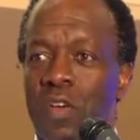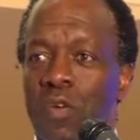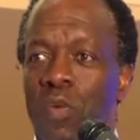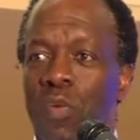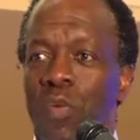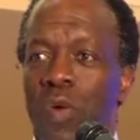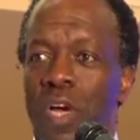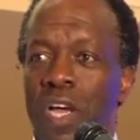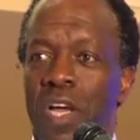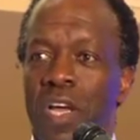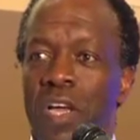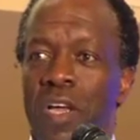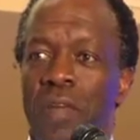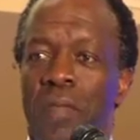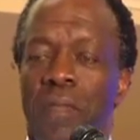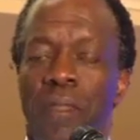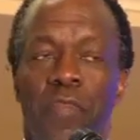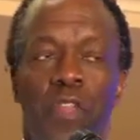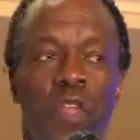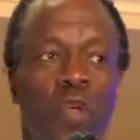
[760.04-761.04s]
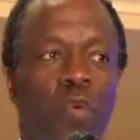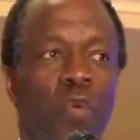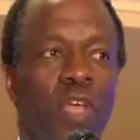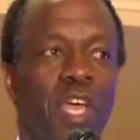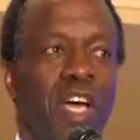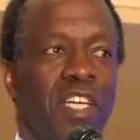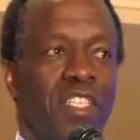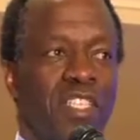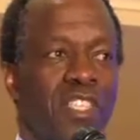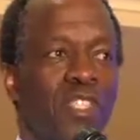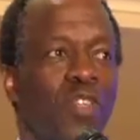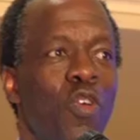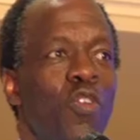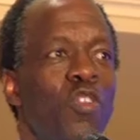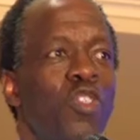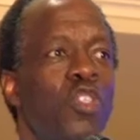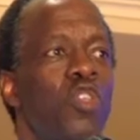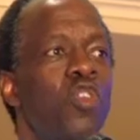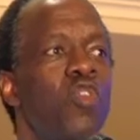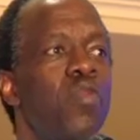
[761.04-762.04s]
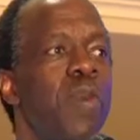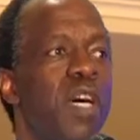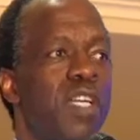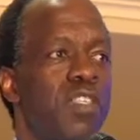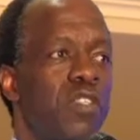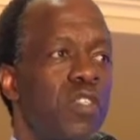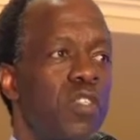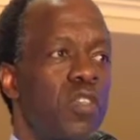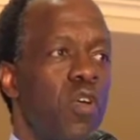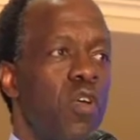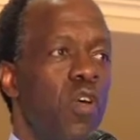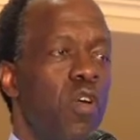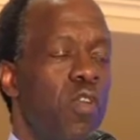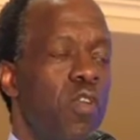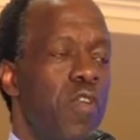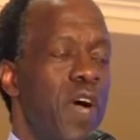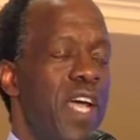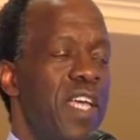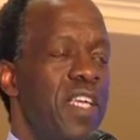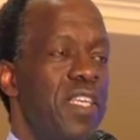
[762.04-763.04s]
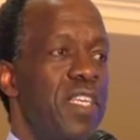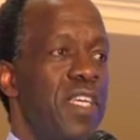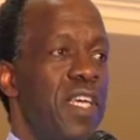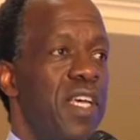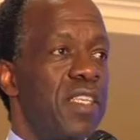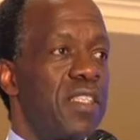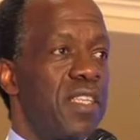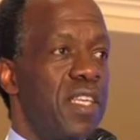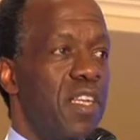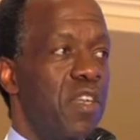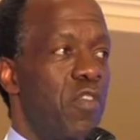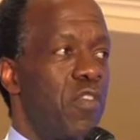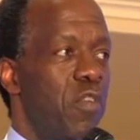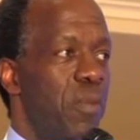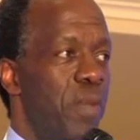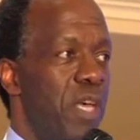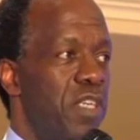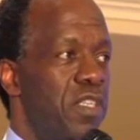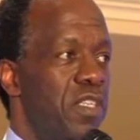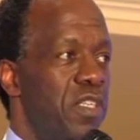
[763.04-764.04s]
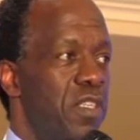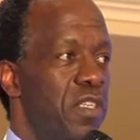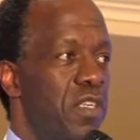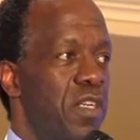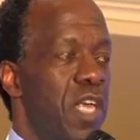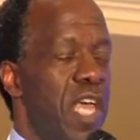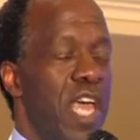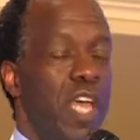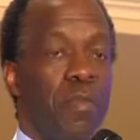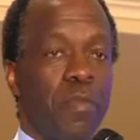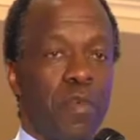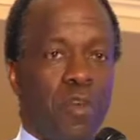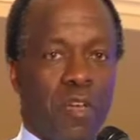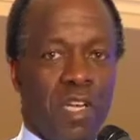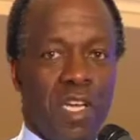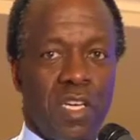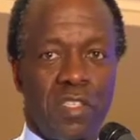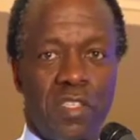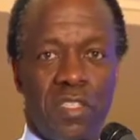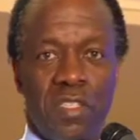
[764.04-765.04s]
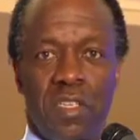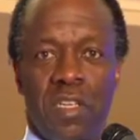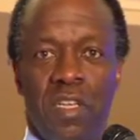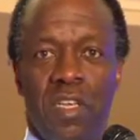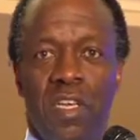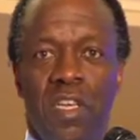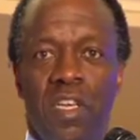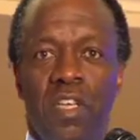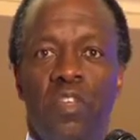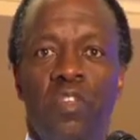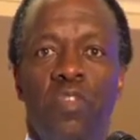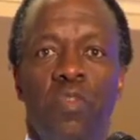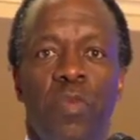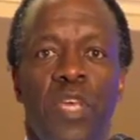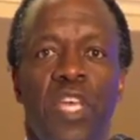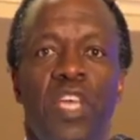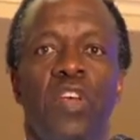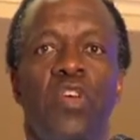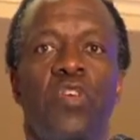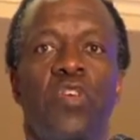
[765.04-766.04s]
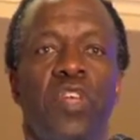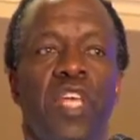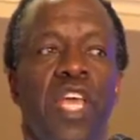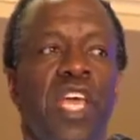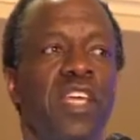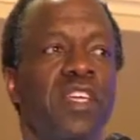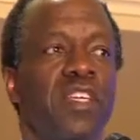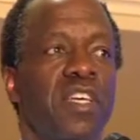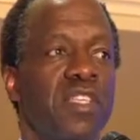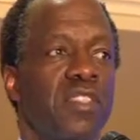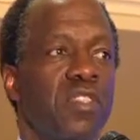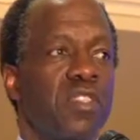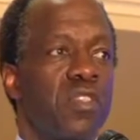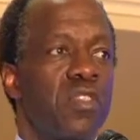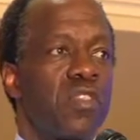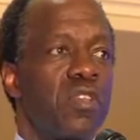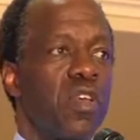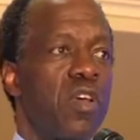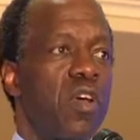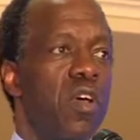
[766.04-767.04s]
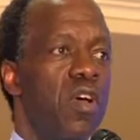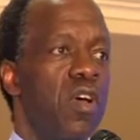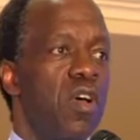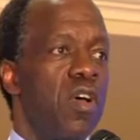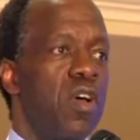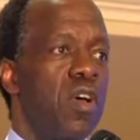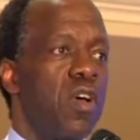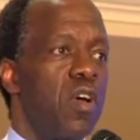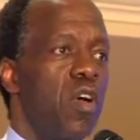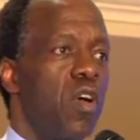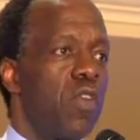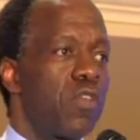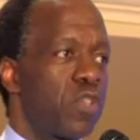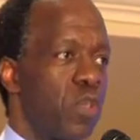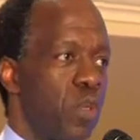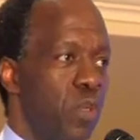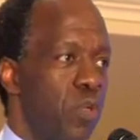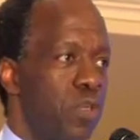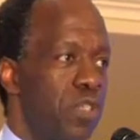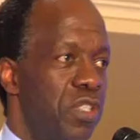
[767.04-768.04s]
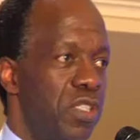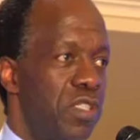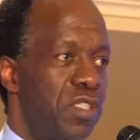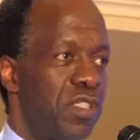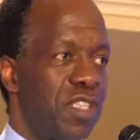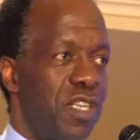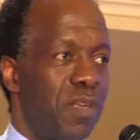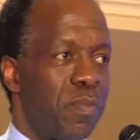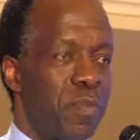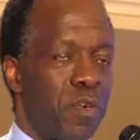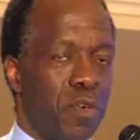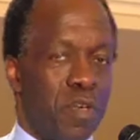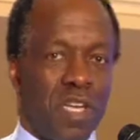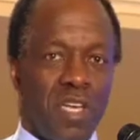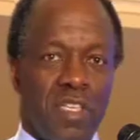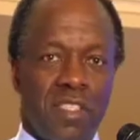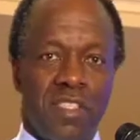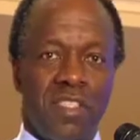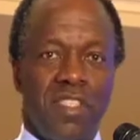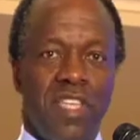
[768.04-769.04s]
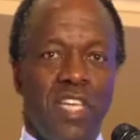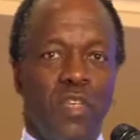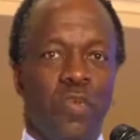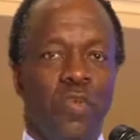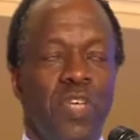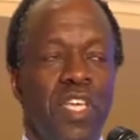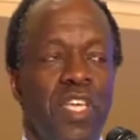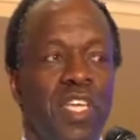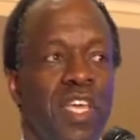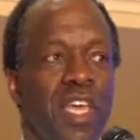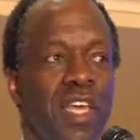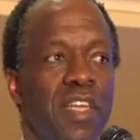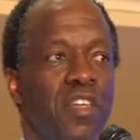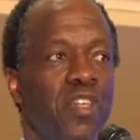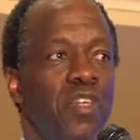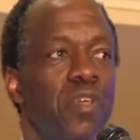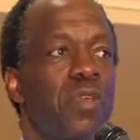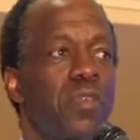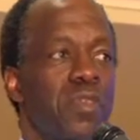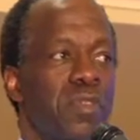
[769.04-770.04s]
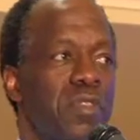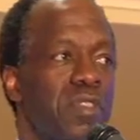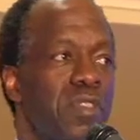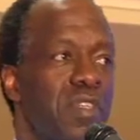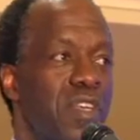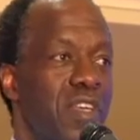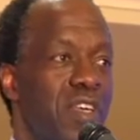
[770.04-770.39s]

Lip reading: where we are just consumers of ideas and information and products to being creators of solutions and products that we can use